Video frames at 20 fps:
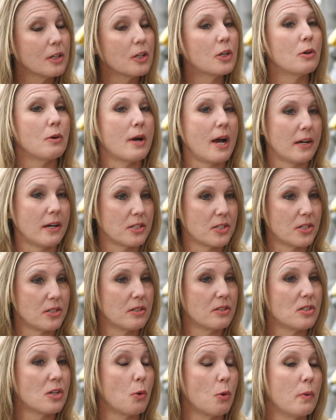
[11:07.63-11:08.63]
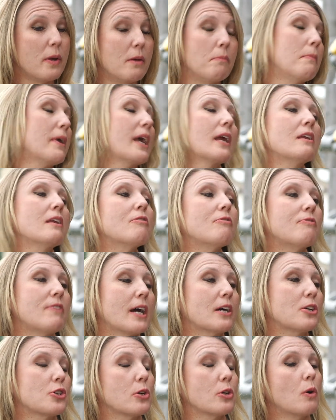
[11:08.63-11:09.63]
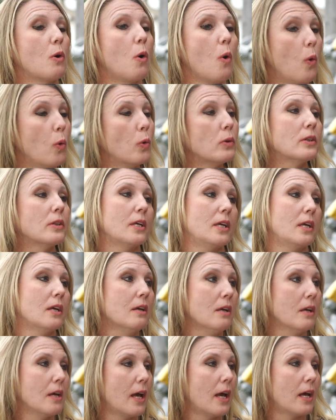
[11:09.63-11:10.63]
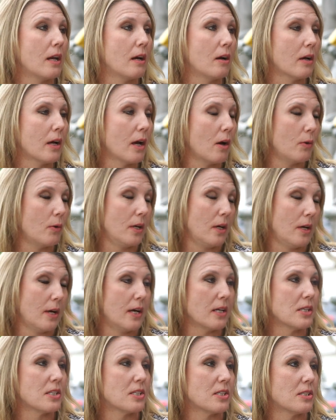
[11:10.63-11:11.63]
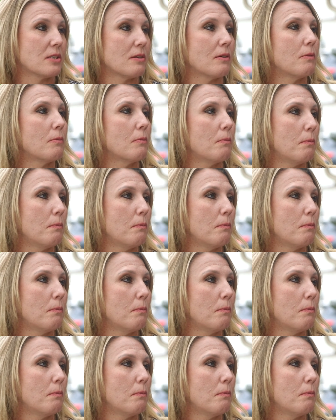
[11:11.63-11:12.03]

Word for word: Correct. So we manufacture only at our County S